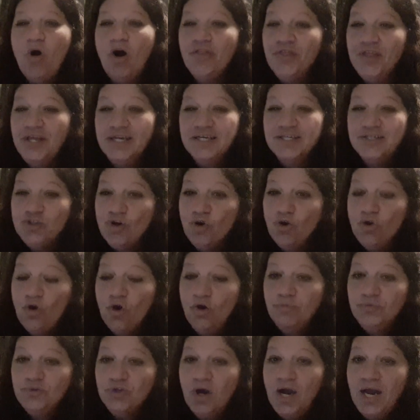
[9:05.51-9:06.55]
I think it's
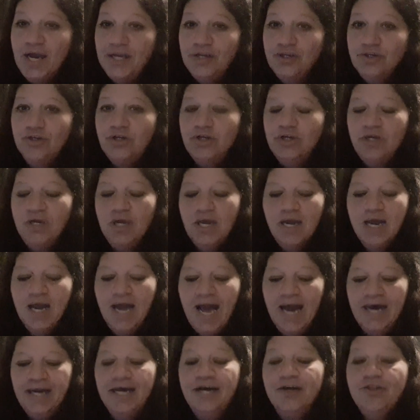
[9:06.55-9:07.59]
.com.au,
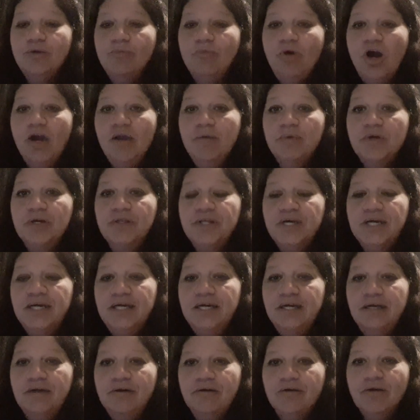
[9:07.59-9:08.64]
and at the moment
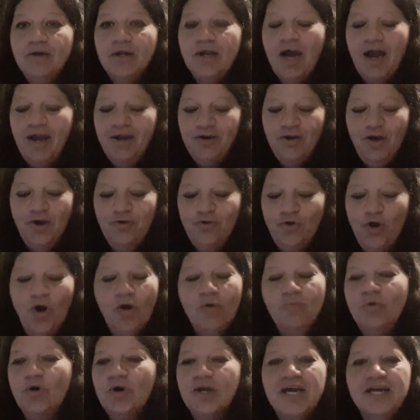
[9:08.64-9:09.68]
they're, and no,
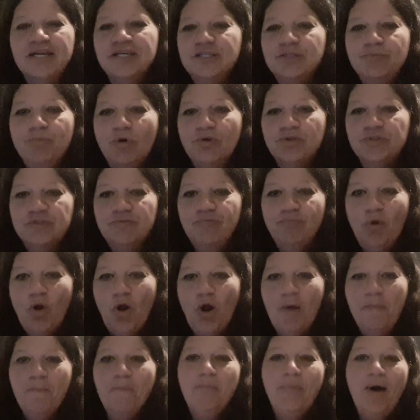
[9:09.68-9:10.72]
I'm not getting sponsored
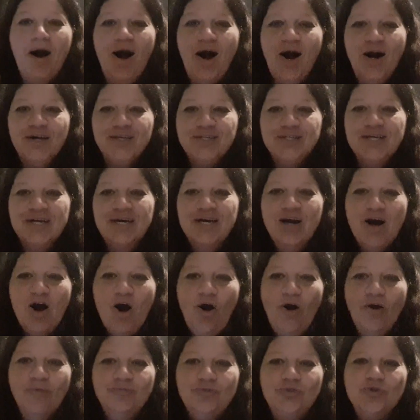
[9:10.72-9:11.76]
by them, but
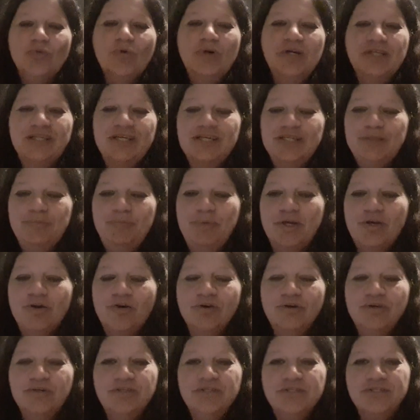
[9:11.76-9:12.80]
I'm doing this
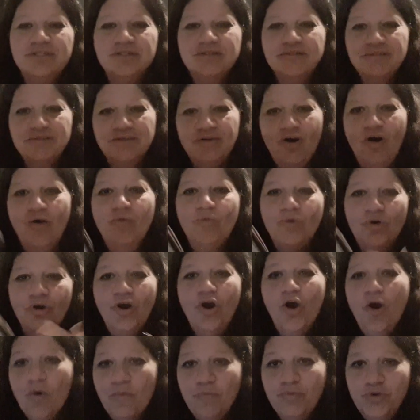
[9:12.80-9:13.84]
because I want to
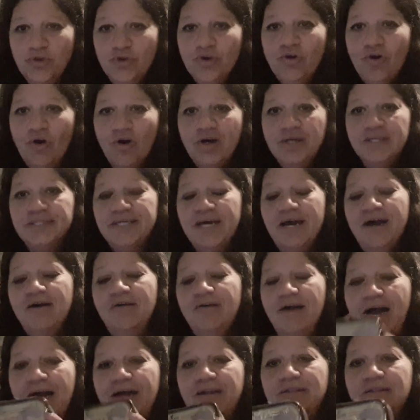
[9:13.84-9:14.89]
help you guys
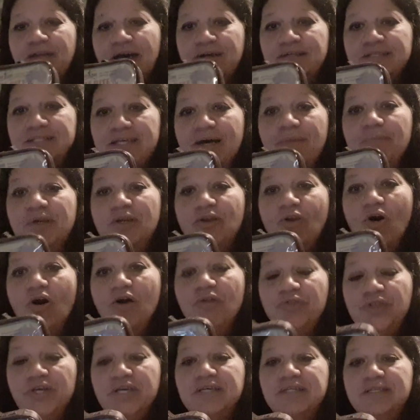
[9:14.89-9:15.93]
out, and something
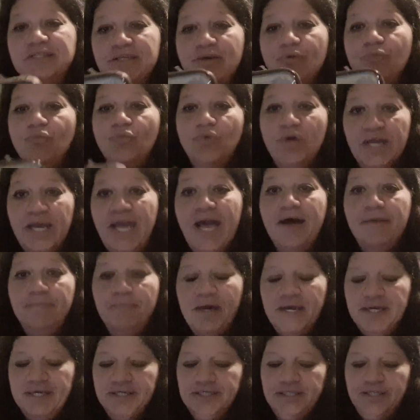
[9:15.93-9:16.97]
like this can
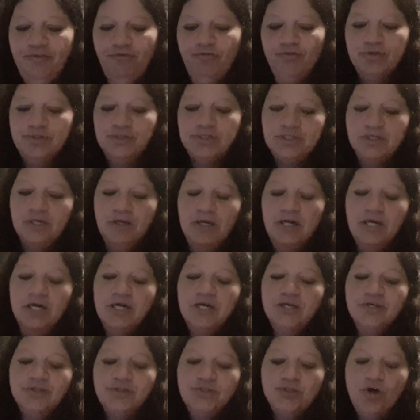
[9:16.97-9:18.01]
make a difference.
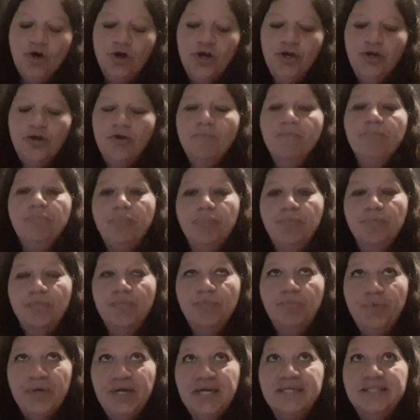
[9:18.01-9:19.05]
So
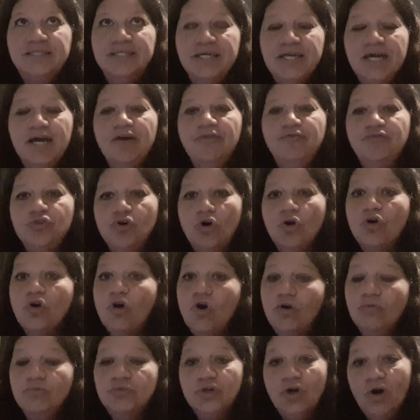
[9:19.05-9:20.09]

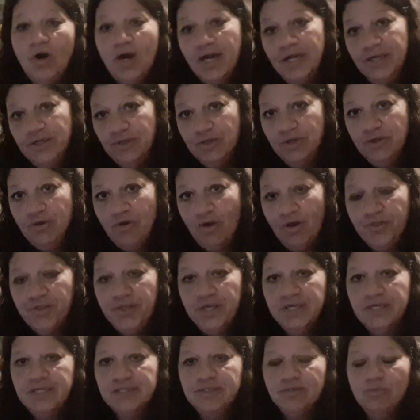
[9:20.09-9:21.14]
bcf.com.au I
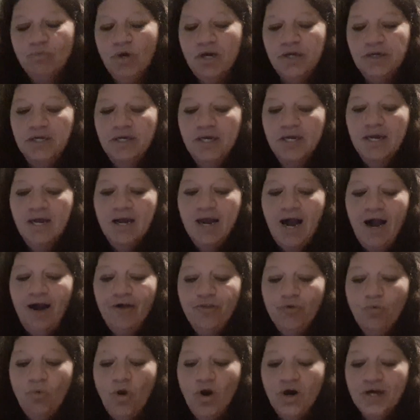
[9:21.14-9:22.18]
think is the one.
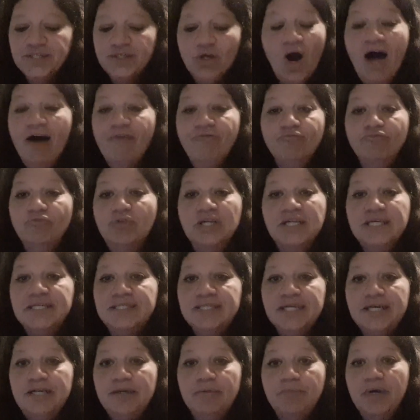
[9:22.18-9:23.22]
Otherwise, I haven't really
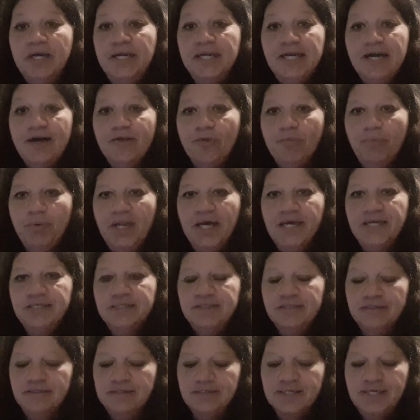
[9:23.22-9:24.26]
seen them any other
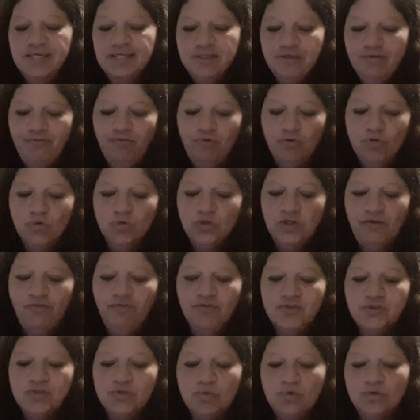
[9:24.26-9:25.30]
places. These are for all
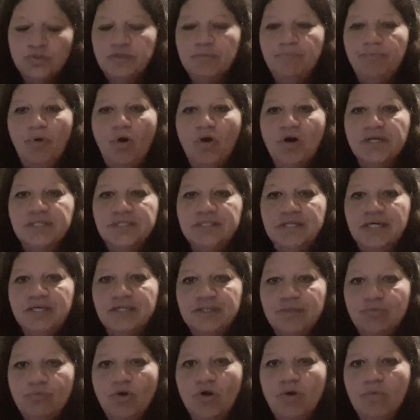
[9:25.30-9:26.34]
different sorts of bites and that
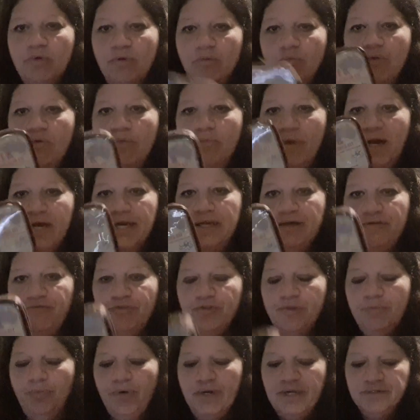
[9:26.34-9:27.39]
as well, but we're mainly for
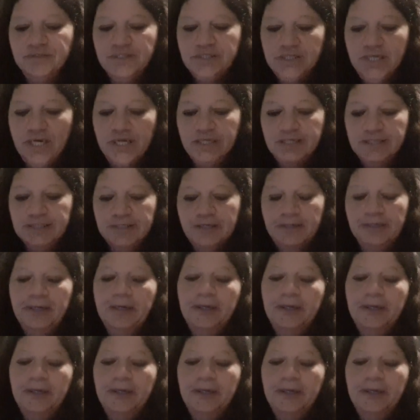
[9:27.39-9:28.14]
the brown snakes.